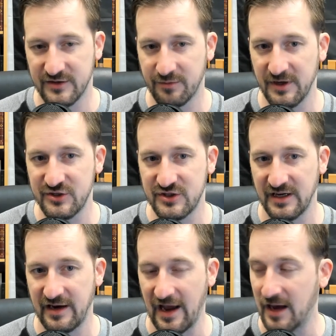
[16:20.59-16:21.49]
Twitch
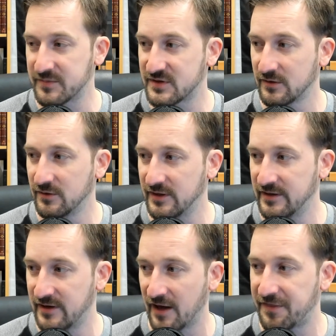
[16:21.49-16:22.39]
did
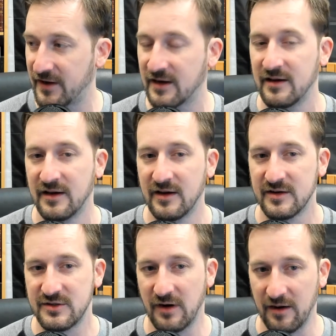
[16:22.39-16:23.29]
absolutely nothing
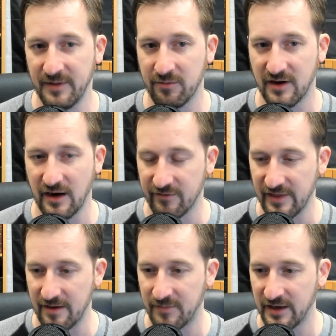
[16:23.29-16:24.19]
to help me
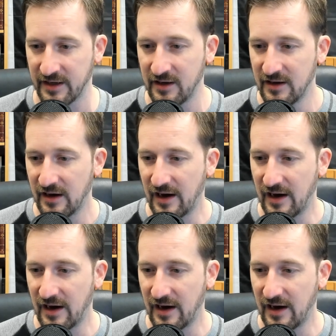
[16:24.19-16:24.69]
recover that money.